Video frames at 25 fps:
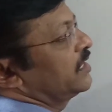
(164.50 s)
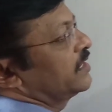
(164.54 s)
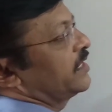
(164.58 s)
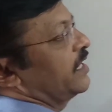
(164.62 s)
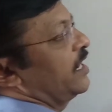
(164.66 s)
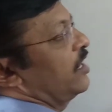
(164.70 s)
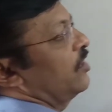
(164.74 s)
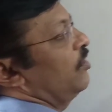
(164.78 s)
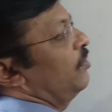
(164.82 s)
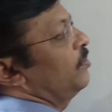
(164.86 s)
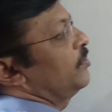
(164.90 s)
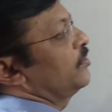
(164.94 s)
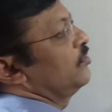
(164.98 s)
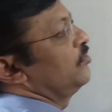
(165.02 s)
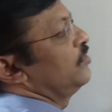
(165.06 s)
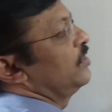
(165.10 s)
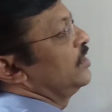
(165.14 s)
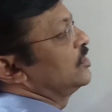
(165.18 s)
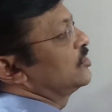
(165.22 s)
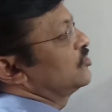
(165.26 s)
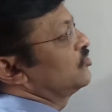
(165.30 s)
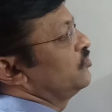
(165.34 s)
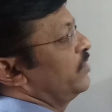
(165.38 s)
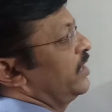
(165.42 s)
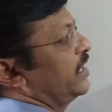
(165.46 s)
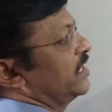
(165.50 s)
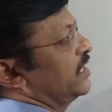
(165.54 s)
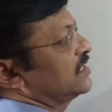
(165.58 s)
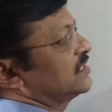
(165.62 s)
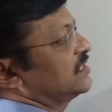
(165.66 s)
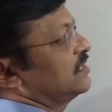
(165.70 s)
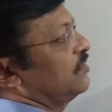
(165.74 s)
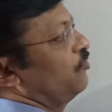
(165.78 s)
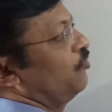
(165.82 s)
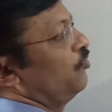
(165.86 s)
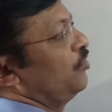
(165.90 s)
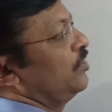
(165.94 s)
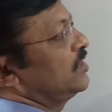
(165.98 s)
tan of 2 raised to x
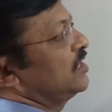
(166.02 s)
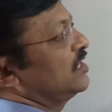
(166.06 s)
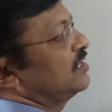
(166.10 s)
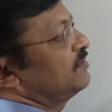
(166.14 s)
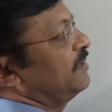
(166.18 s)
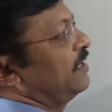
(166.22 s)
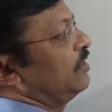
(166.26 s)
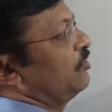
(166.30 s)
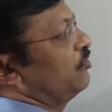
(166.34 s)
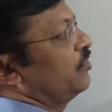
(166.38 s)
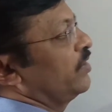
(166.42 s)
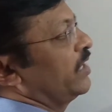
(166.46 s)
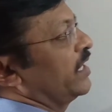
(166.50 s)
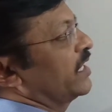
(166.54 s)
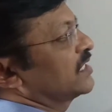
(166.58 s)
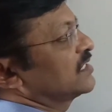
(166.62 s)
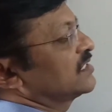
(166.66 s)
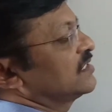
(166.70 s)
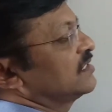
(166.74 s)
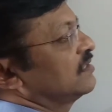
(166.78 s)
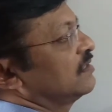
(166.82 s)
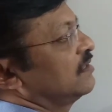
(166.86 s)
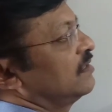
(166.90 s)
with respect to x